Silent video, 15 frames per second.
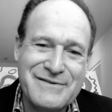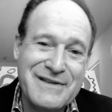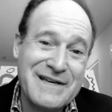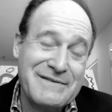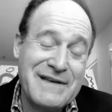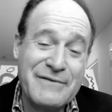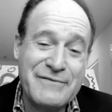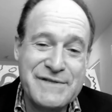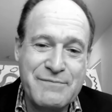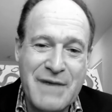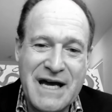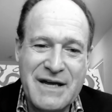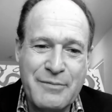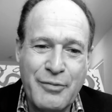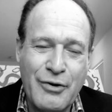So that was
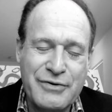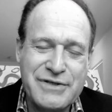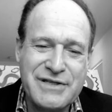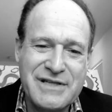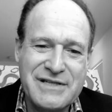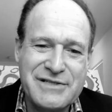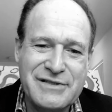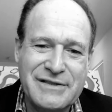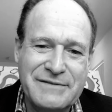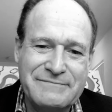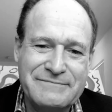my approach initially.